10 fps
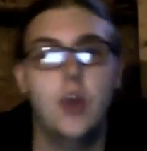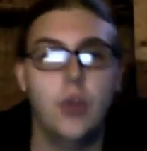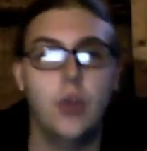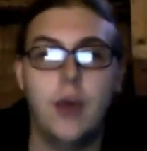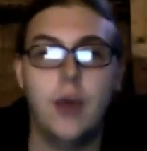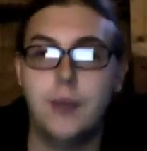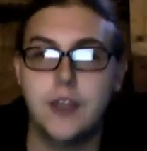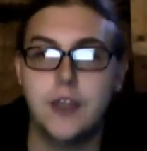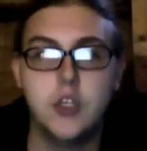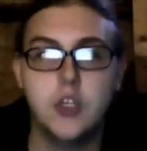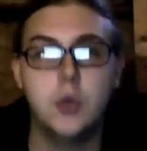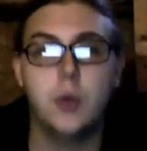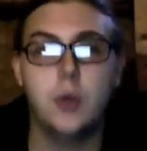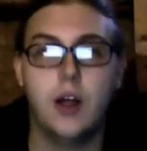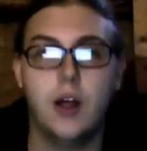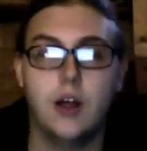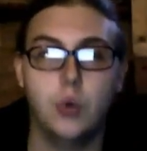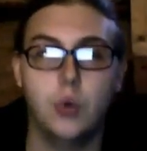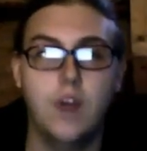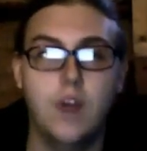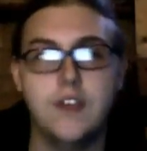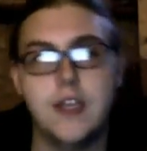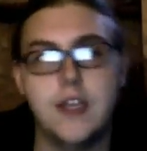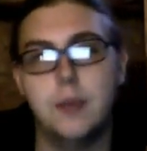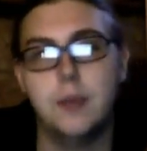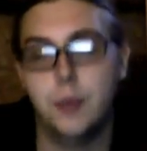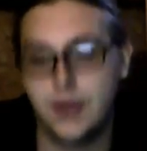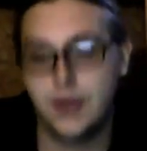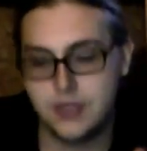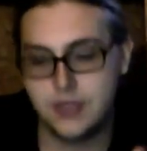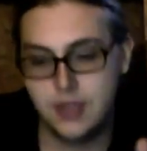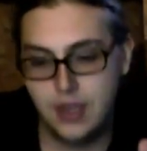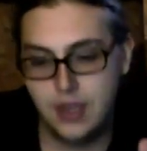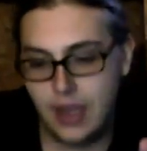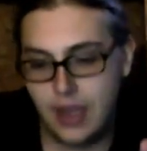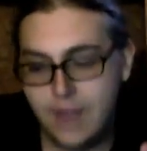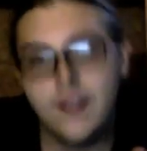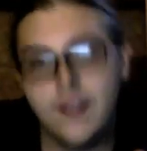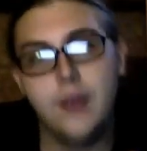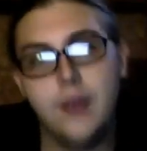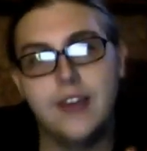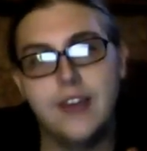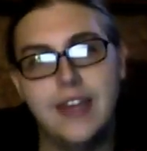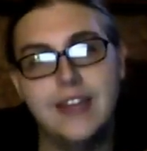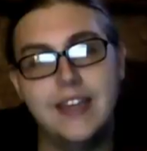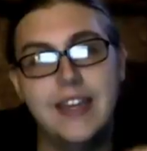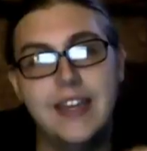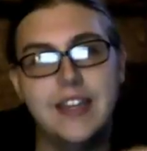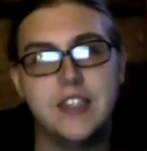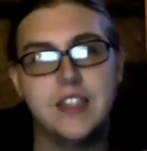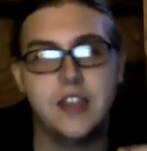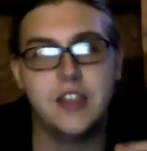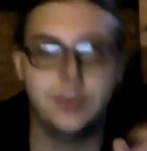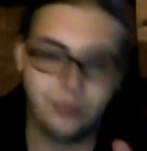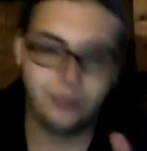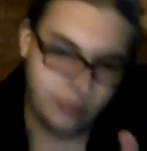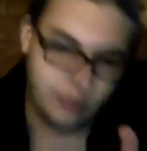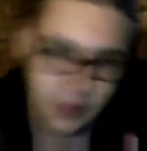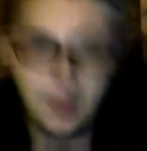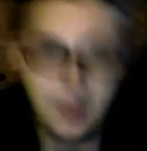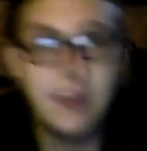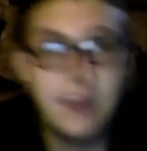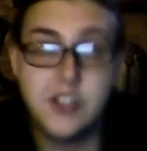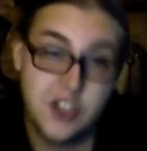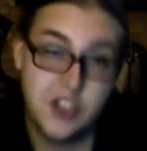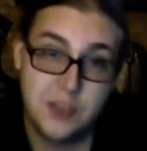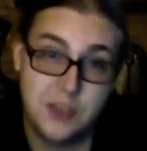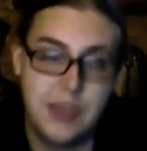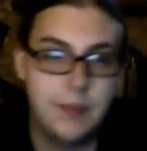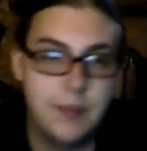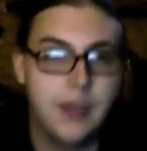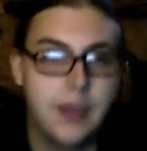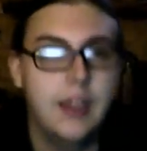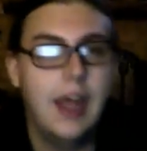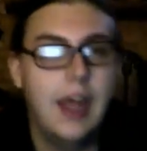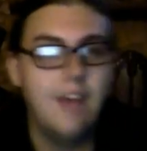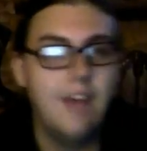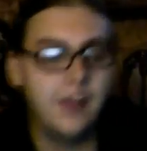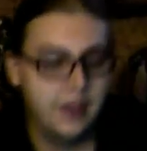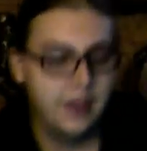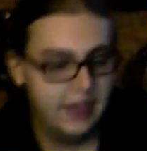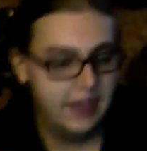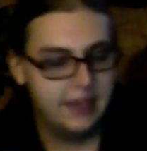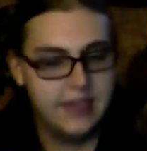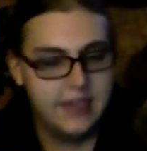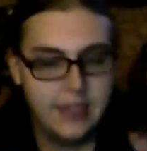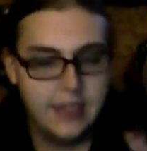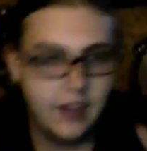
without being too rough and tumble. Because I found that D&D is maybe this is just me, but I found that D&D